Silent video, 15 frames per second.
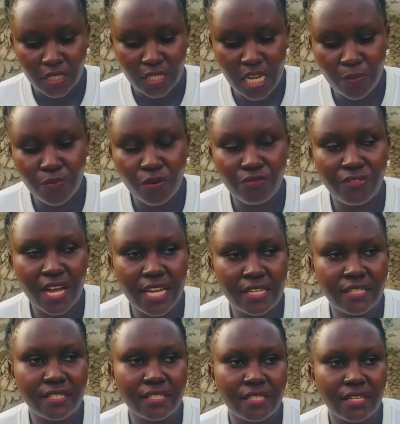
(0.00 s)
that
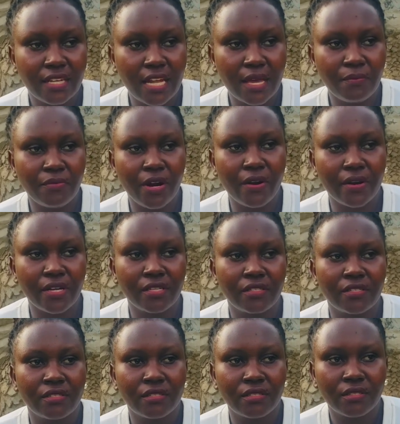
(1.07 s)
provide
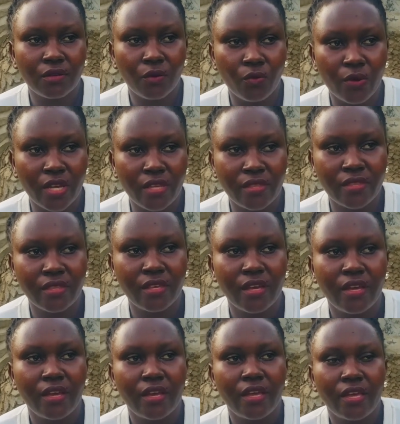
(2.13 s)
libraries with
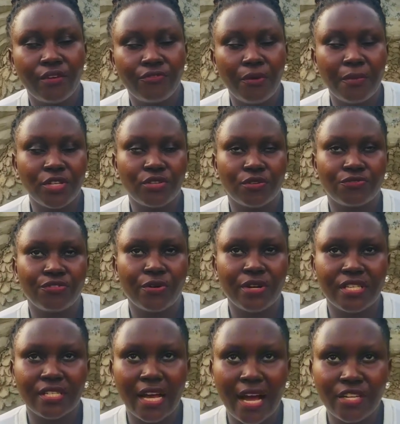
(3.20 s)
information for
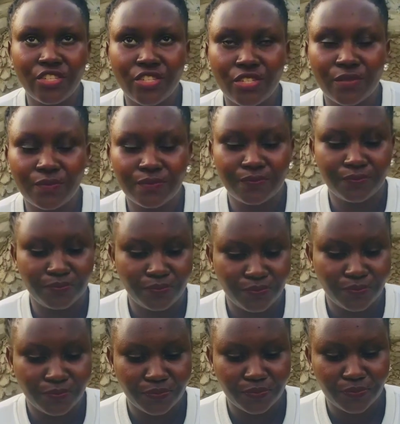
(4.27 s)
research,
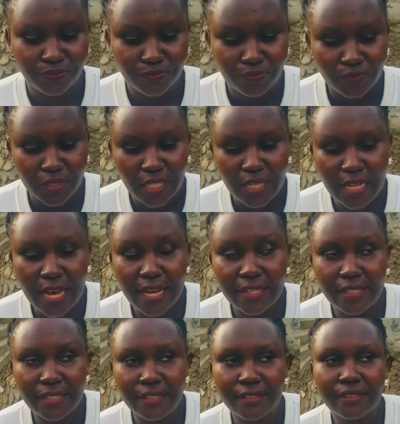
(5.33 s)

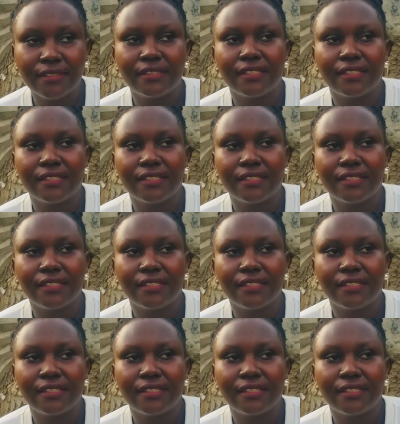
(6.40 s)
learning,